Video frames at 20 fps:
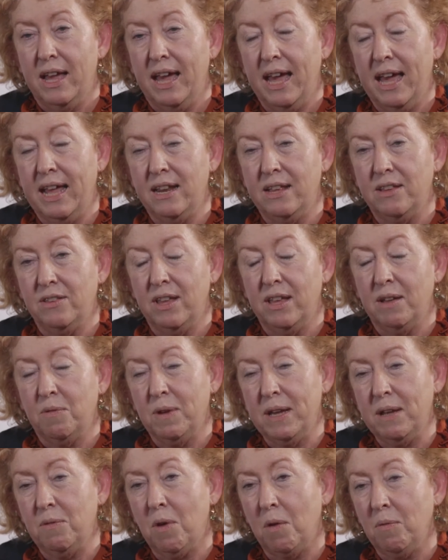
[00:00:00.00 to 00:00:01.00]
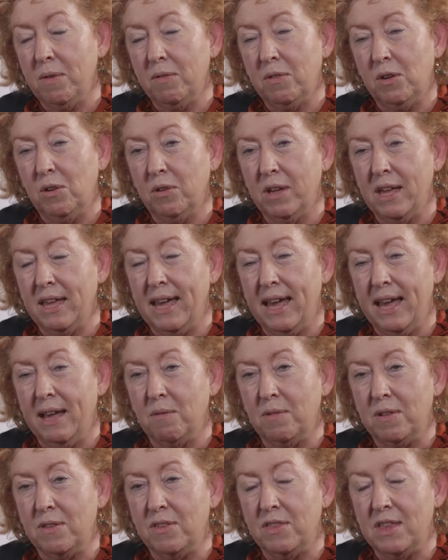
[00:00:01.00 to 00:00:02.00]
And what we were looking
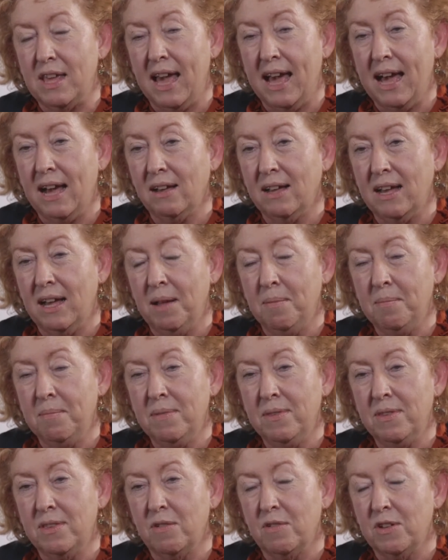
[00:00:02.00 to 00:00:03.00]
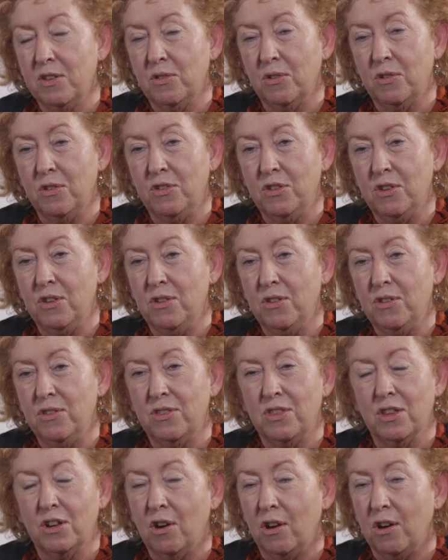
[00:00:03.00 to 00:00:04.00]
at was the outcomes, the resource
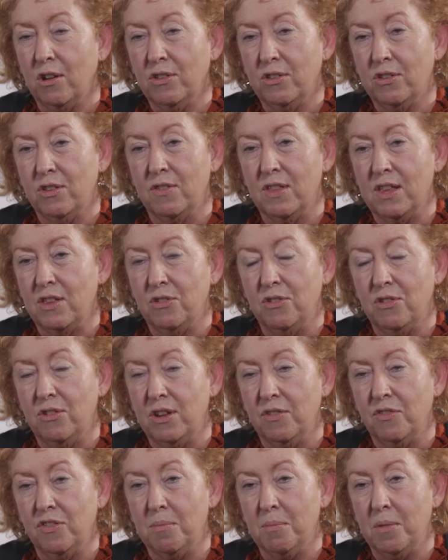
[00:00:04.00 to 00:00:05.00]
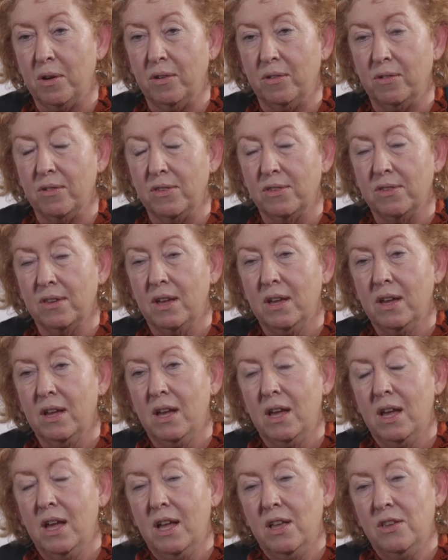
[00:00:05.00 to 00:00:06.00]
use, the costs of these two different models.
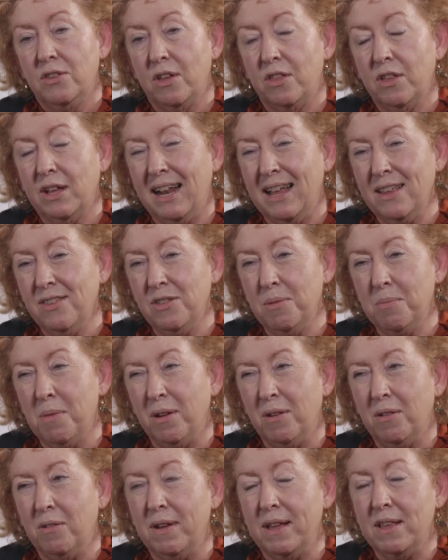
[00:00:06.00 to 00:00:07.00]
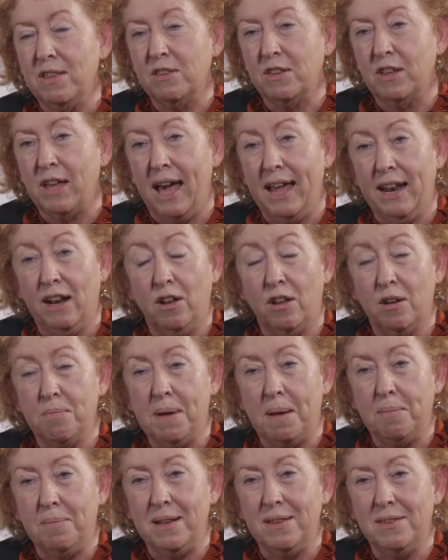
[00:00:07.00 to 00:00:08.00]
So the cluster model has had a lot of
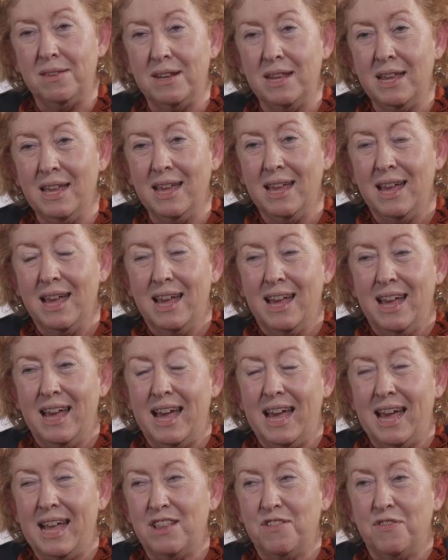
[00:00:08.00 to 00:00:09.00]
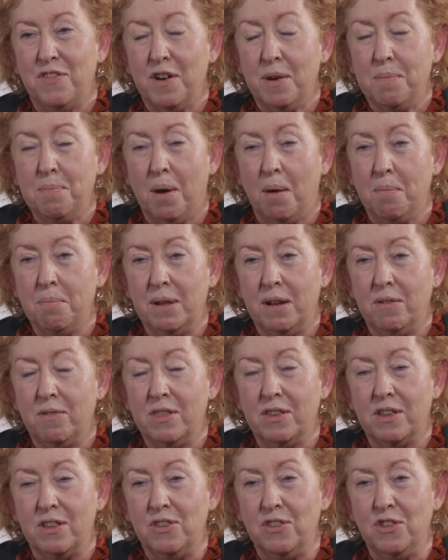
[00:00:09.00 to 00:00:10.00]
publicity. It's very popular
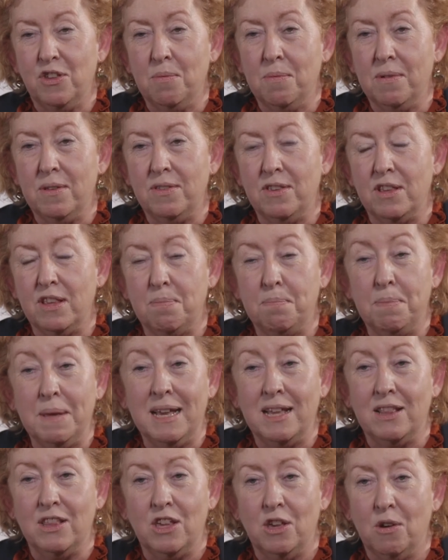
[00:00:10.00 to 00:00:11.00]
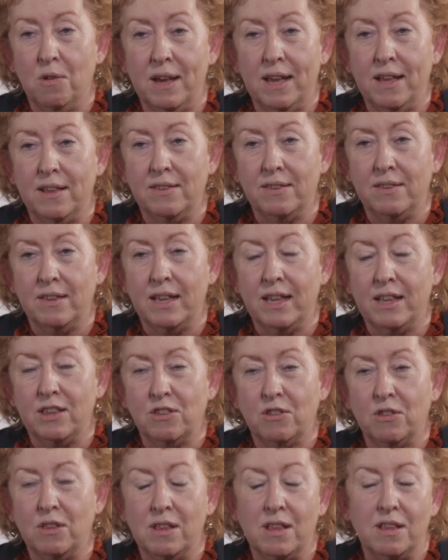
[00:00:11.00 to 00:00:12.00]
with consumers. It's big in the US.
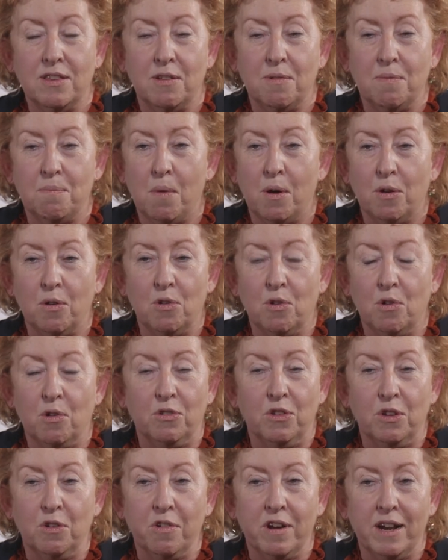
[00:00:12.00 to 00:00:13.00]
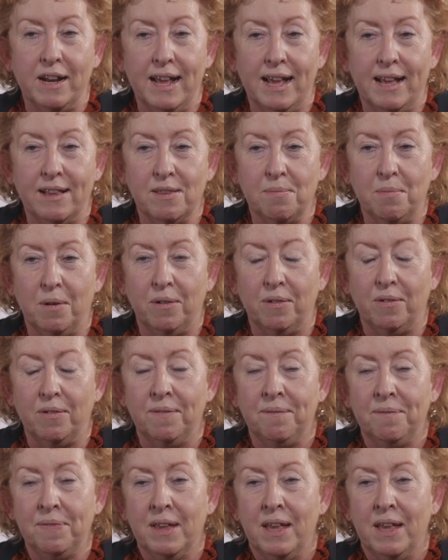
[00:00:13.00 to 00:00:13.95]
There's a model called the greenhouse model.